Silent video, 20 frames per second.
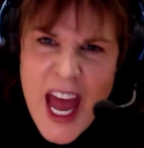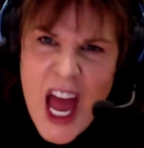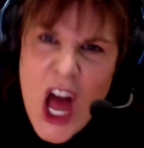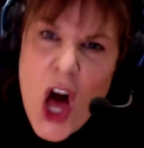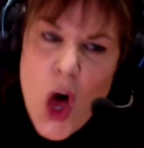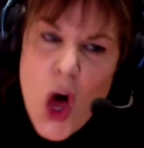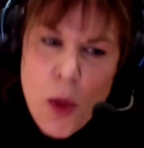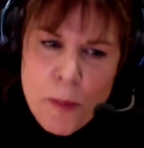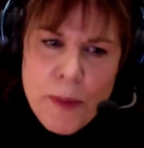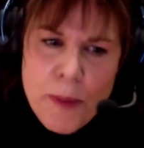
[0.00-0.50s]

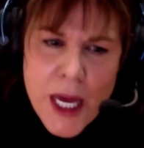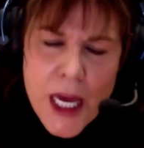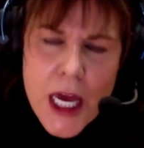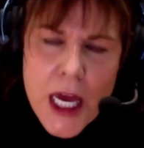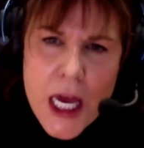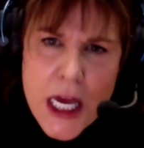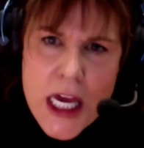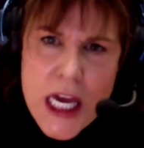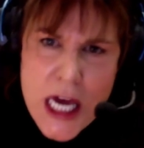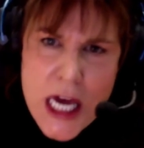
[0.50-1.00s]

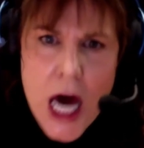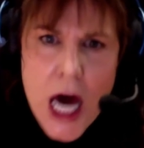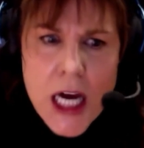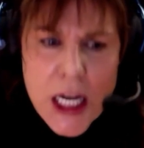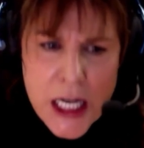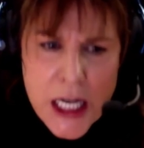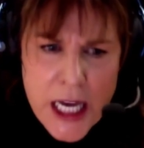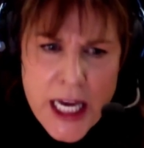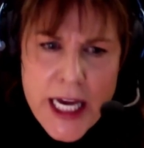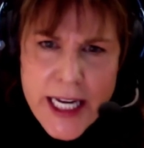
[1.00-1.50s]
helping
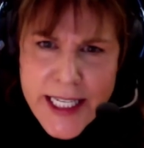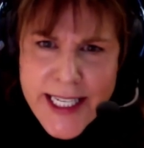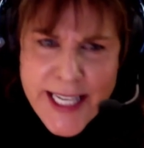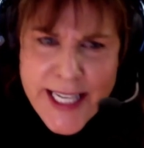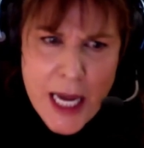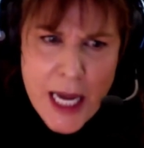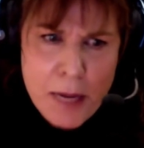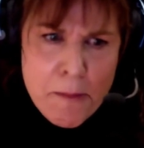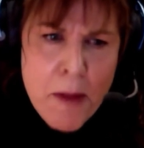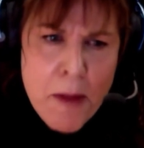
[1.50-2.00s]
young kids
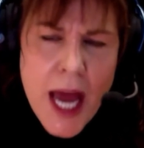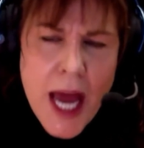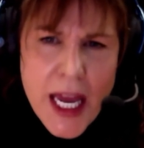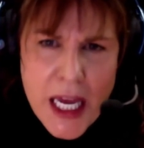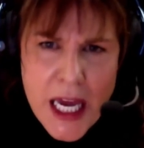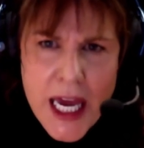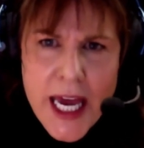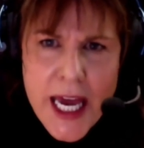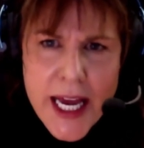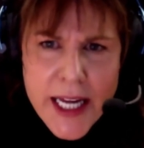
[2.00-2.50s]
like my
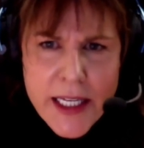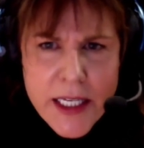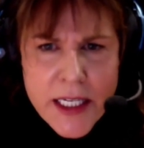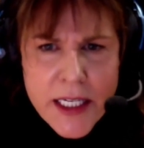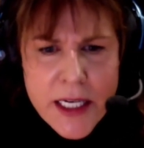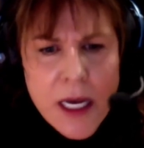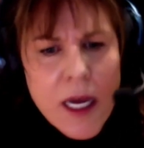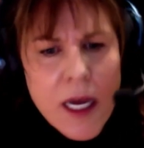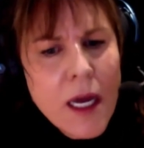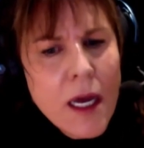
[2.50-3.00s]

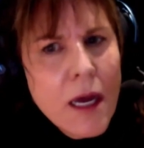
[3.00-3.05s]
kids